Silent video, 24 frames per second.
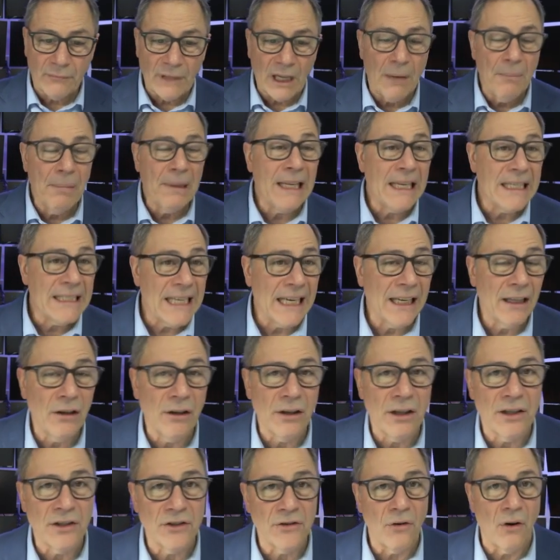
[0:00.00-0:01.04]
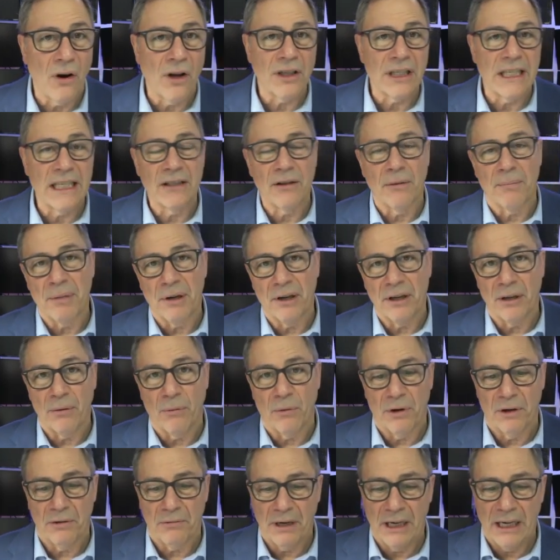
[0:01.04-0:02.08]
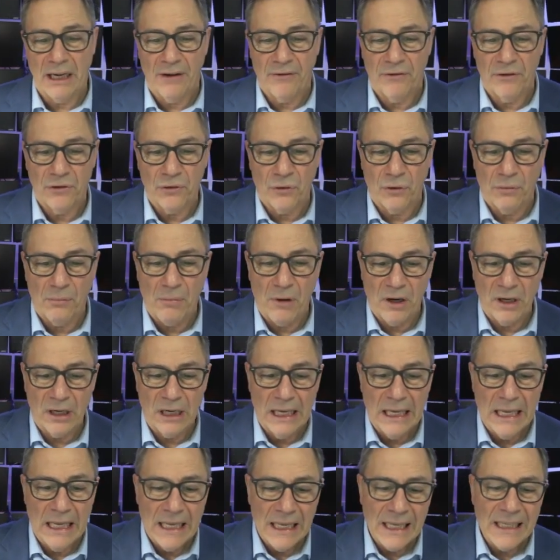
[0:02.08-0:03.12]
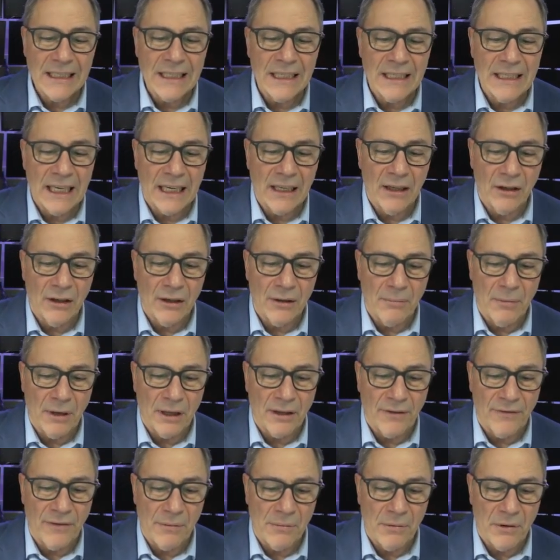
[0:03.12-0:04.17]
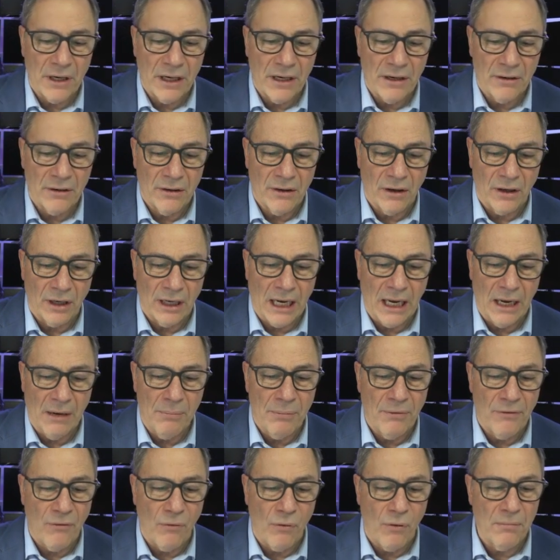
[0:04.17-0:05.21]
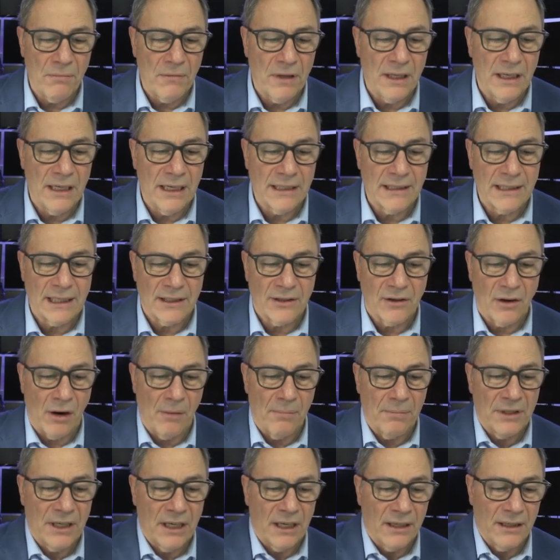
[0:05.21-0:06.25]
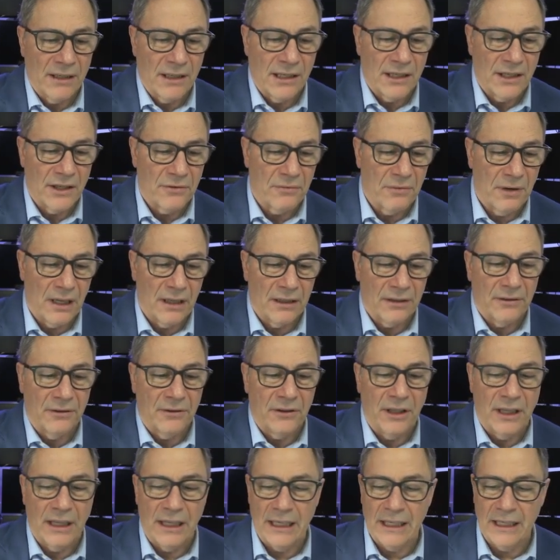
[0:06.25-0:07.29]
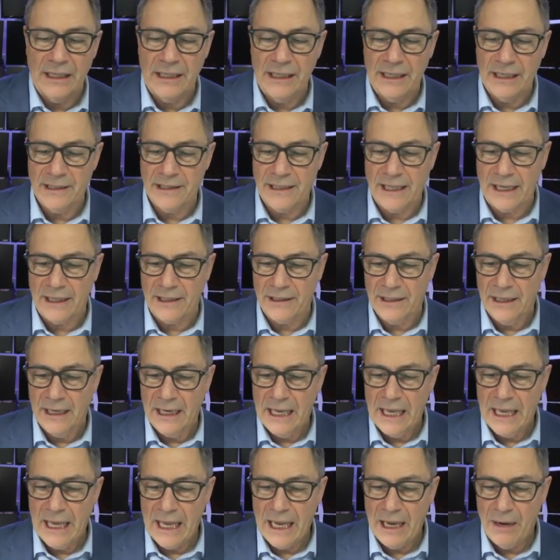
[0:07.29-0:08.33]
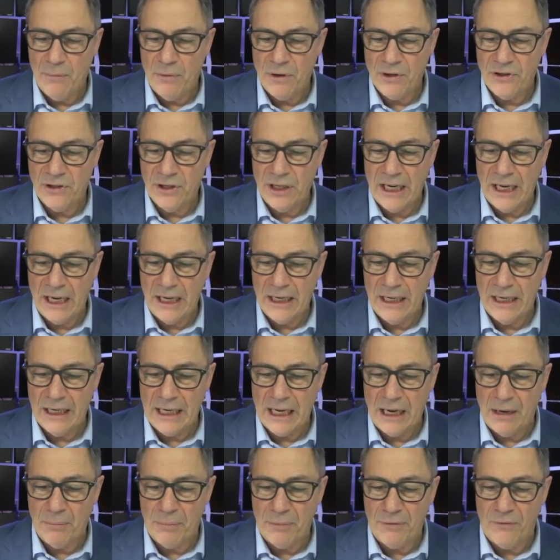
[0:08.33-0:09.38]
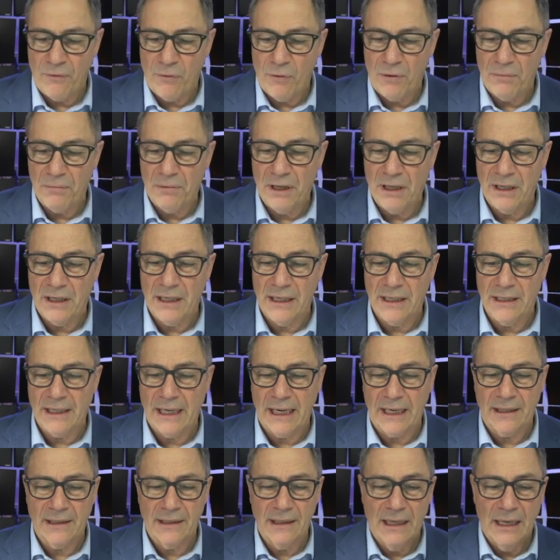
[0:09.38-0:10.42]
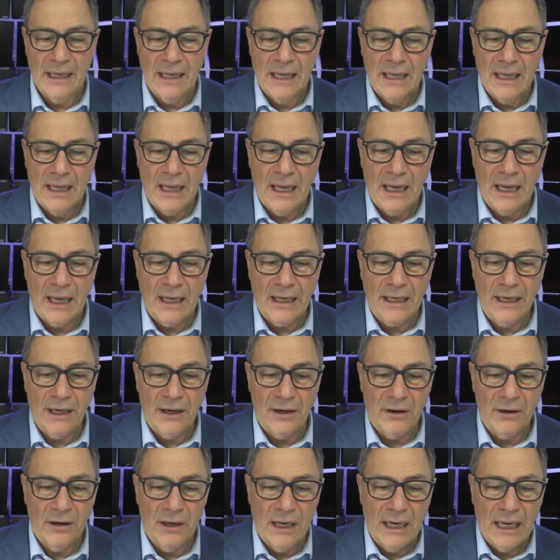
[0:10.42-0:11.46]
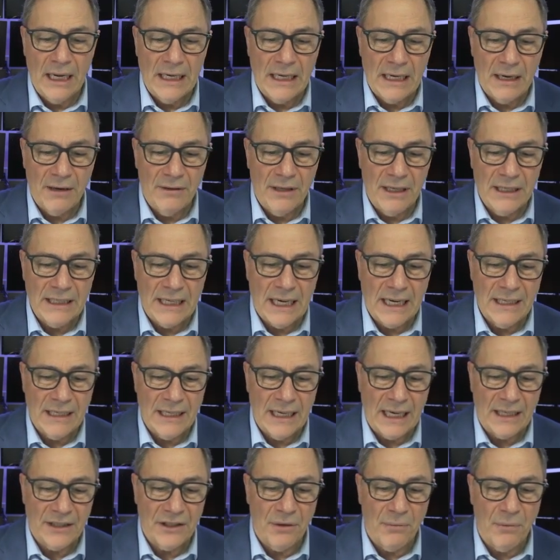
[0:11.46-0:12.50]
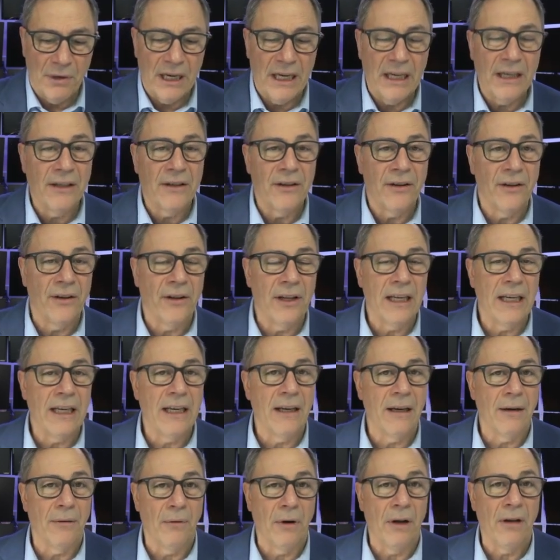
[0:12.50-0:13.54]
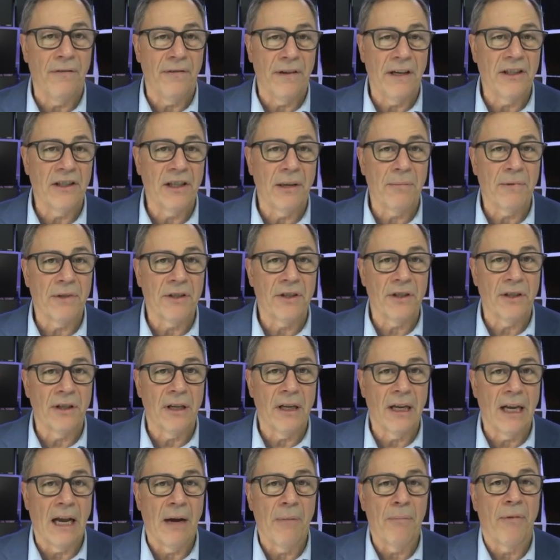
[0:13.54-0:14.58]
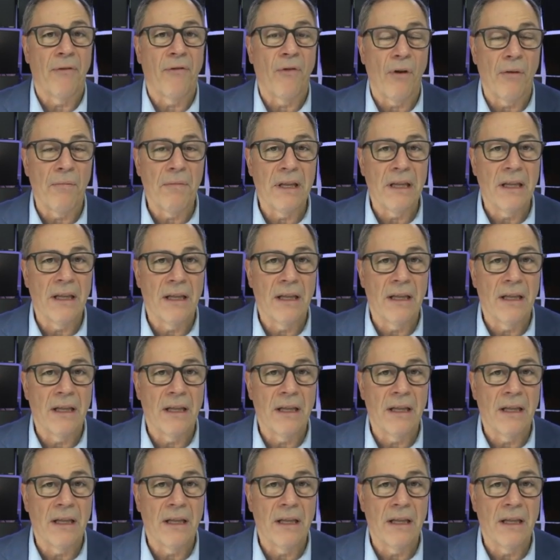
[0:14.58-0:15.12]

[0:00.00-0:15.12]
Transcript: But let's take a look at the strong seasonal period that we're in right now for Toromont. Let's just take a look at the month of February here. Look, outperformed the TSX Composite because this is relative to the TSX. And once again, it outperformed the TSX here. And now in this case, it actually went into finished up its outperforming